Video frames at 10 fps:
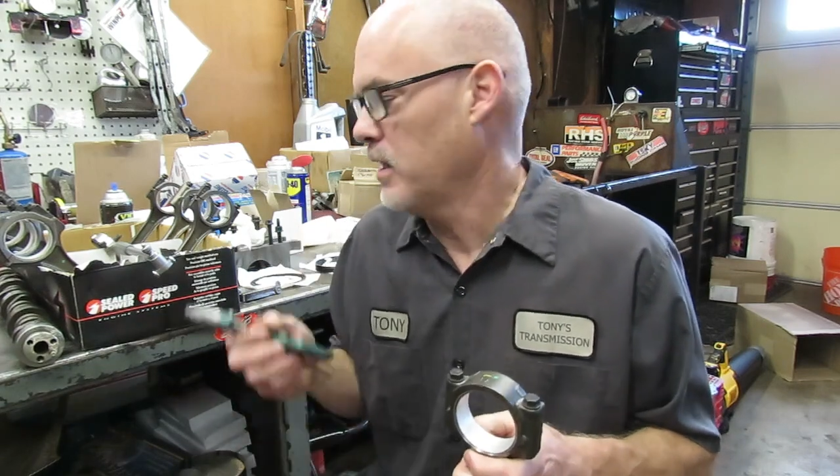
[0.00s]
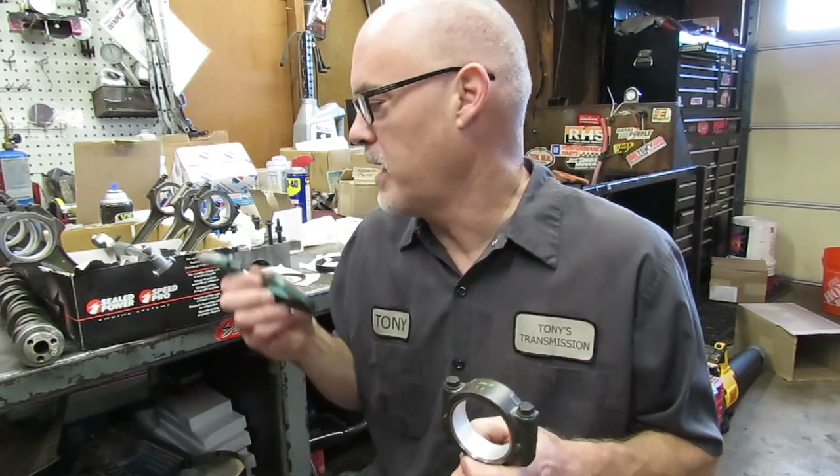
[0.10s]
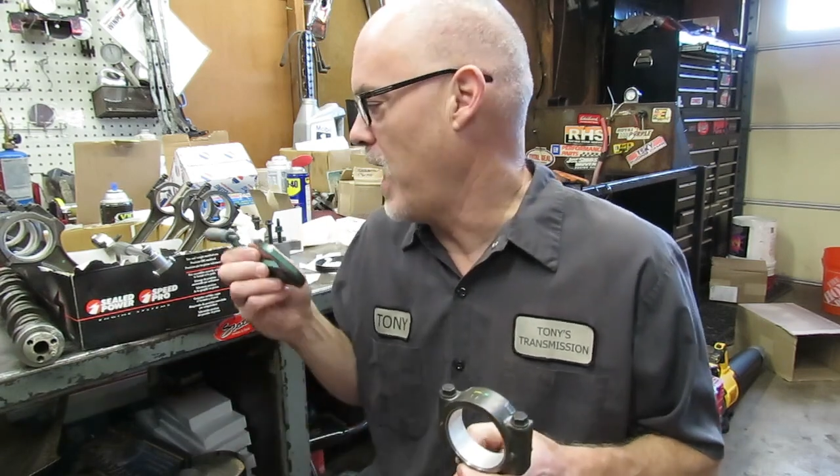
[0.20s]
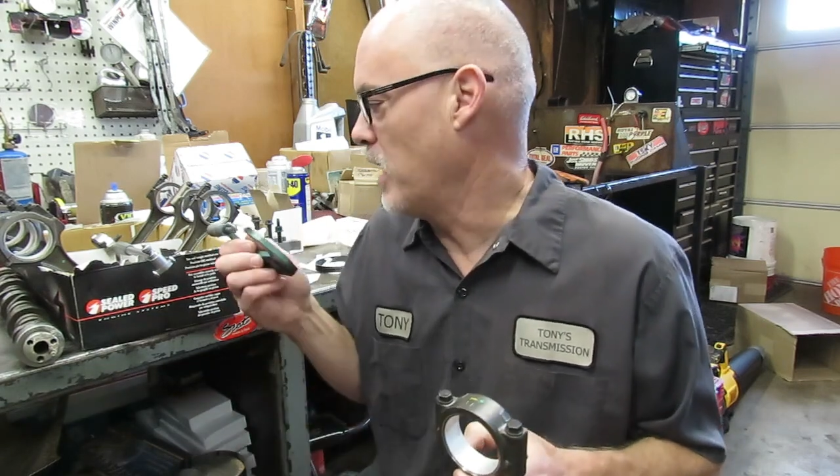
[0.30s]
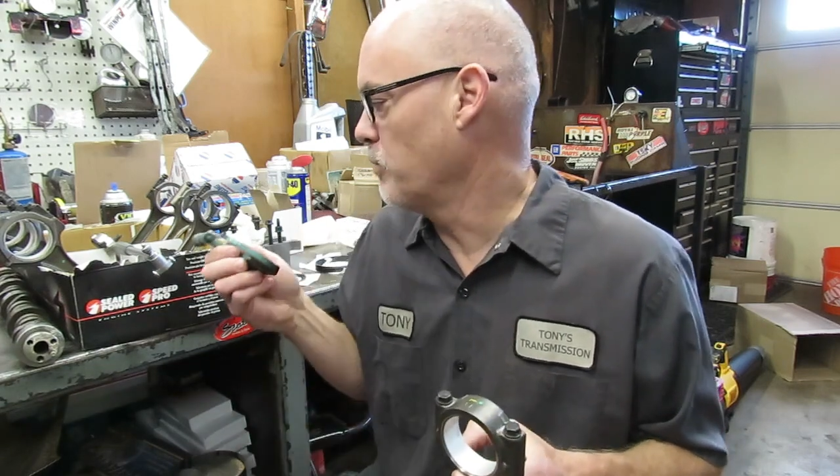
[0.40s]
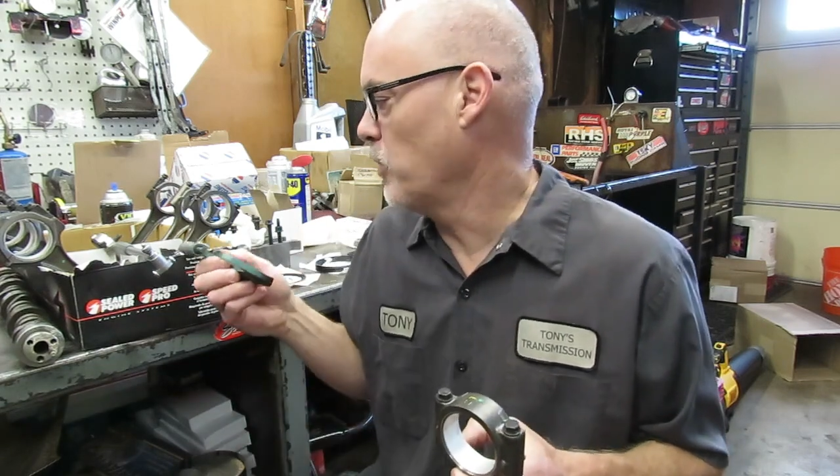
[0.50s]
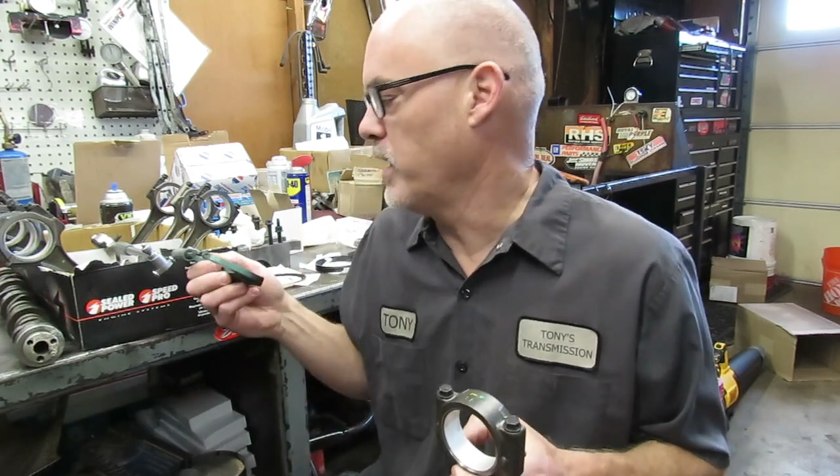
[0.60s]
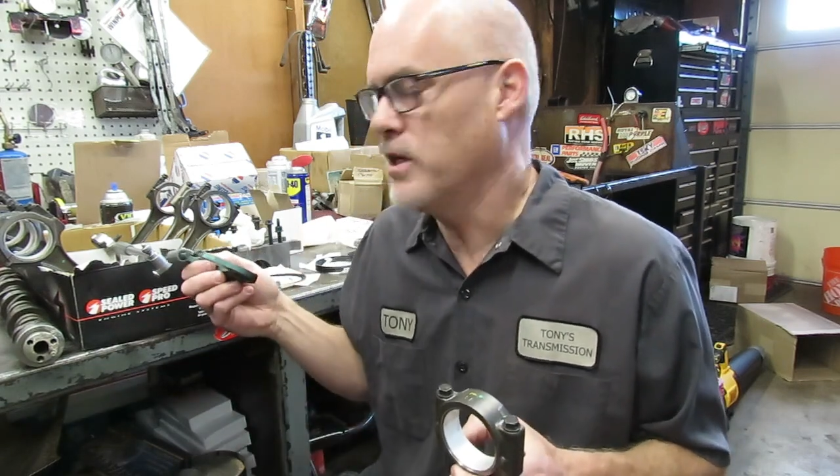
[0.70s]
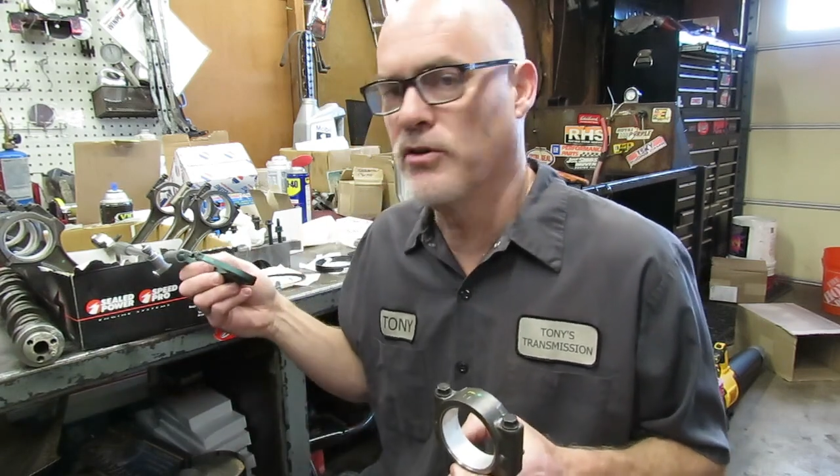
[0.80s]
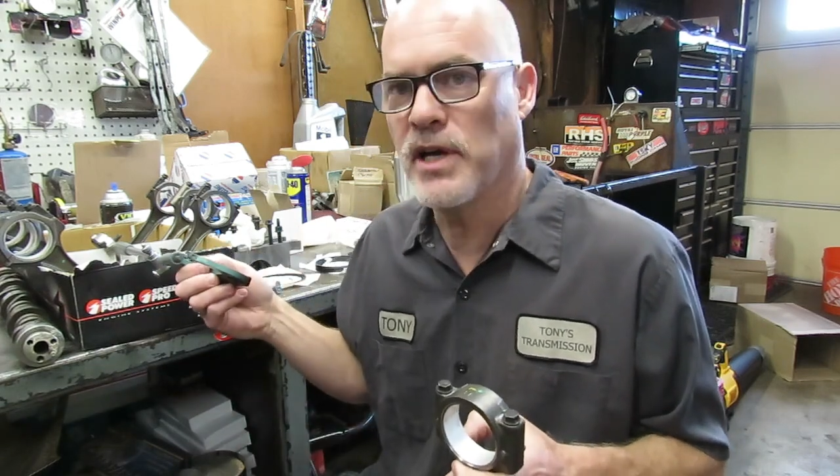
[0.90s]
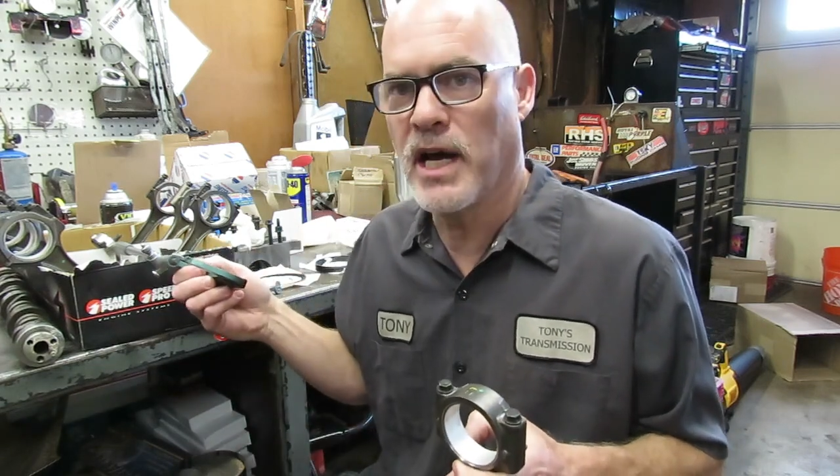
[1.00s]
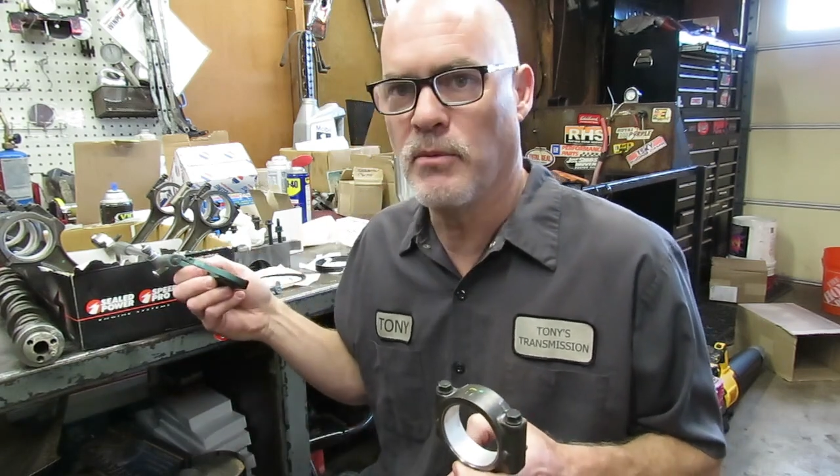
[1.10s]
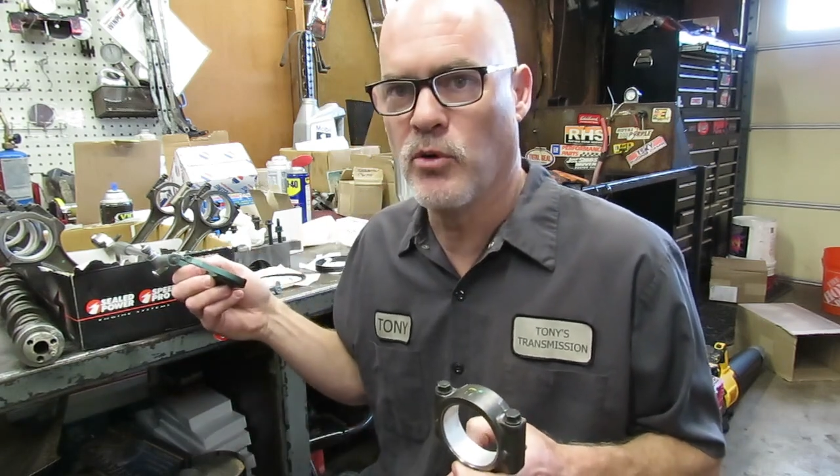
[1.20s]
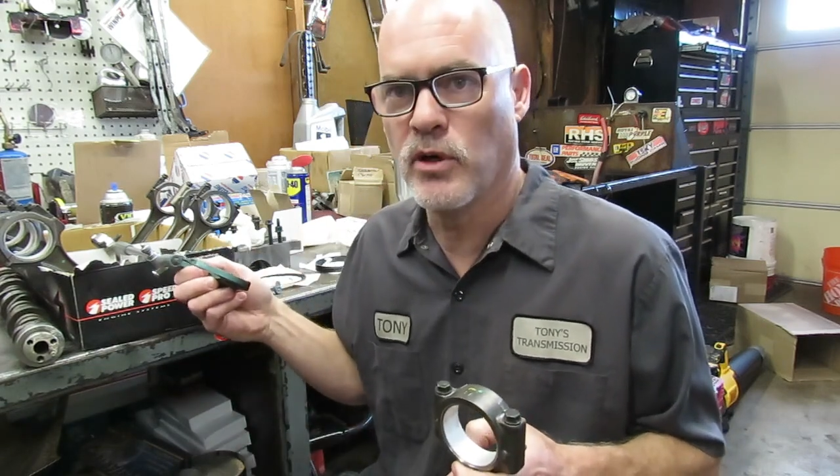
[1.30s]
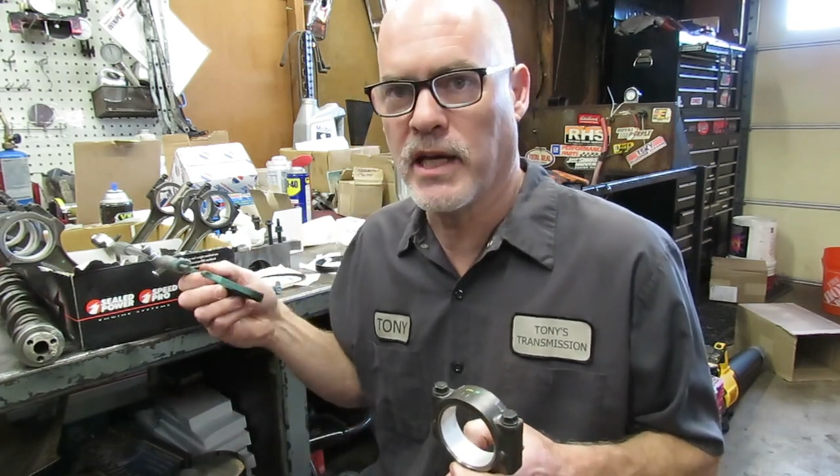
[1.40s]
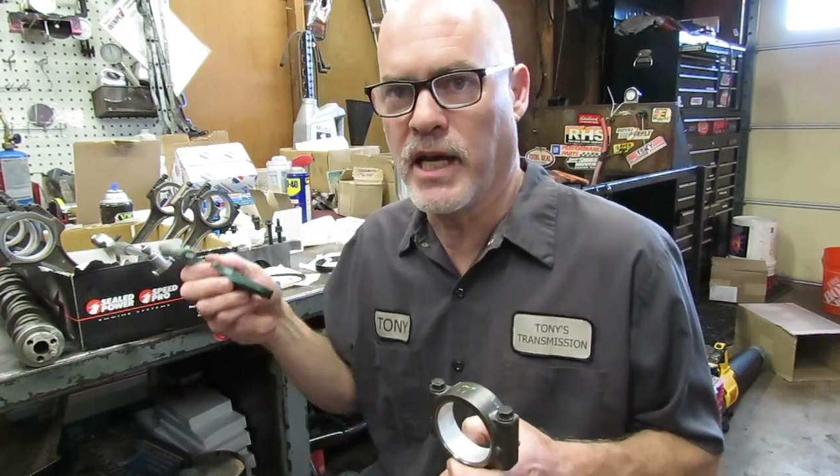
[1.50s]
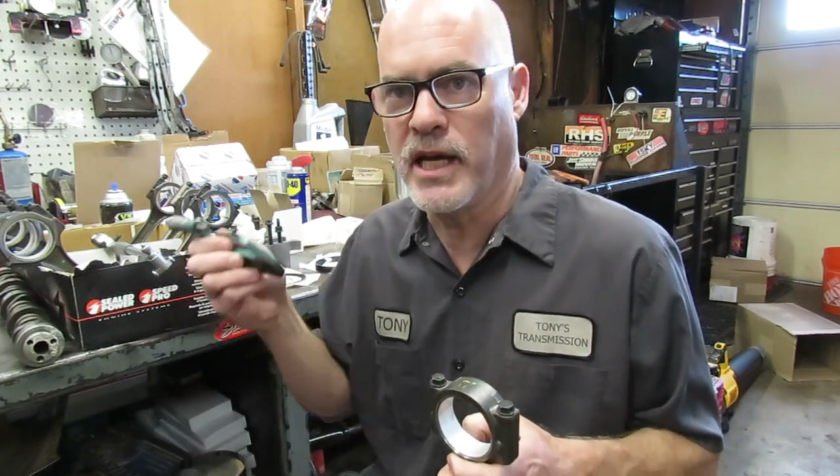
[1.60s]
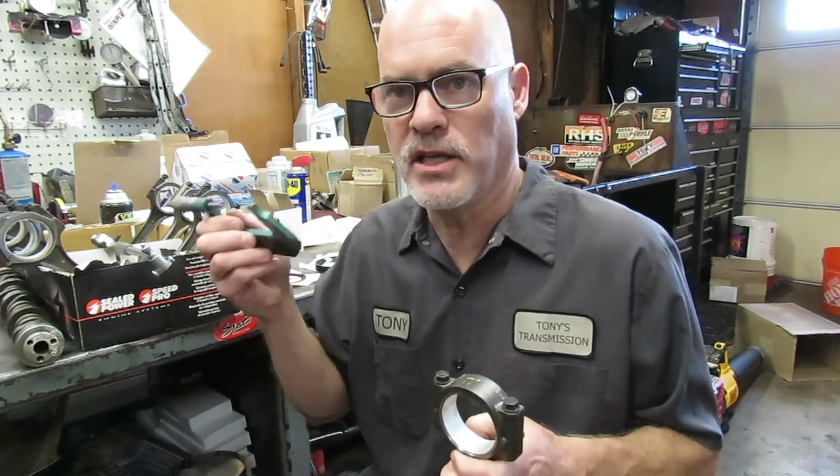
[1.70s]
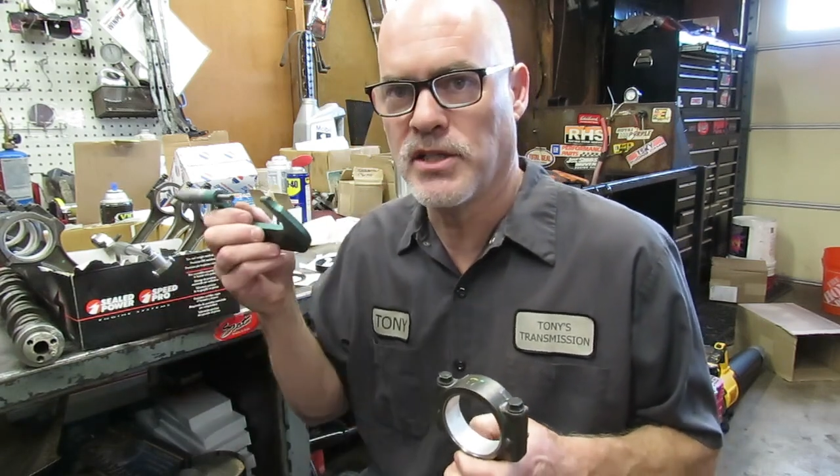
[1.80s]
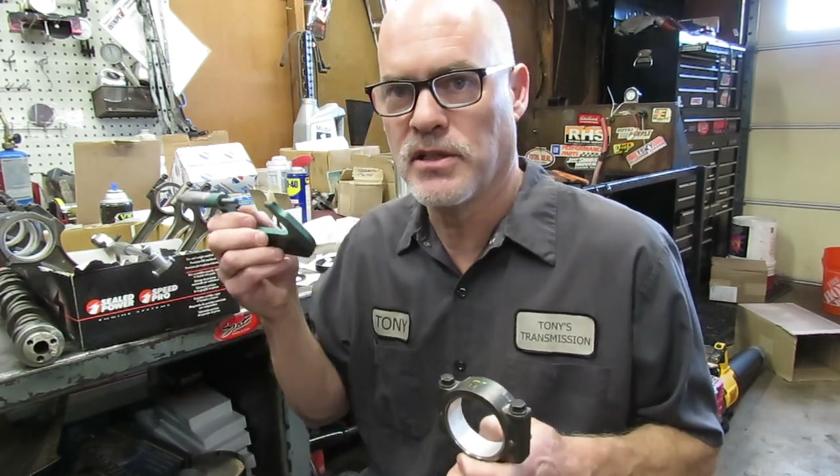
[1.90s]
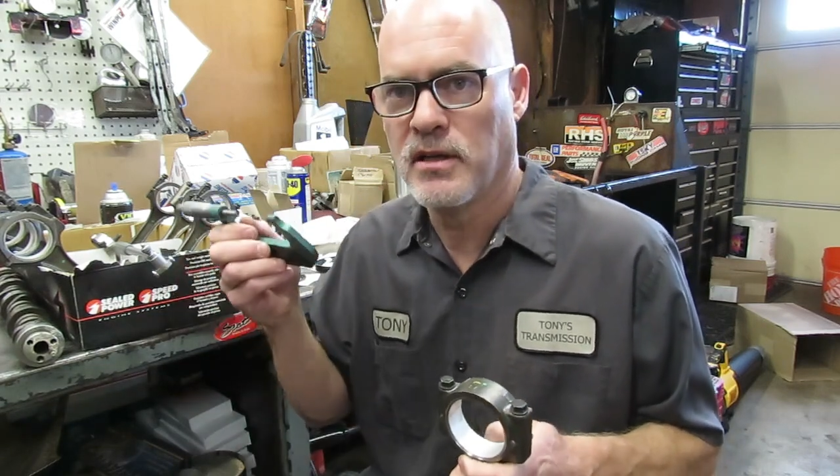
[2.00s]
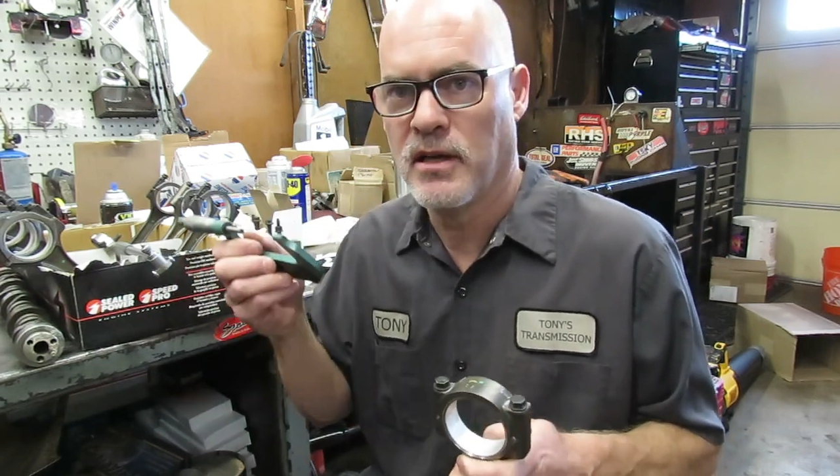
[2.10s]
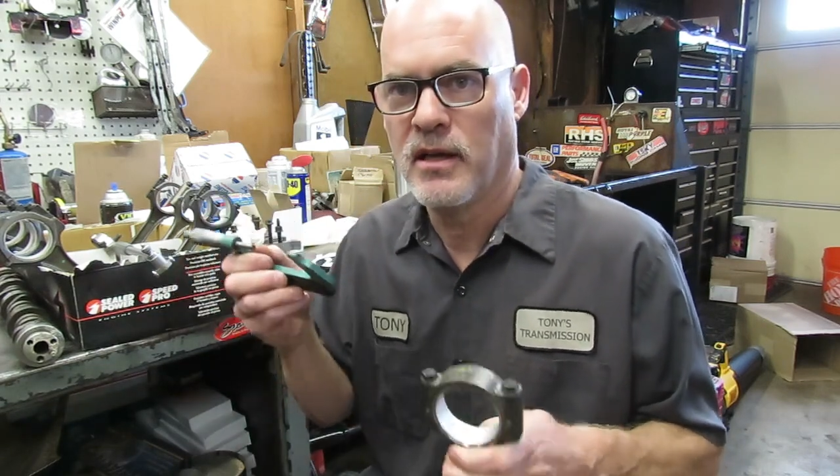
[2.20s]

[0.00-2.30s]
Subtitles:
calibrate your dial bore gauge,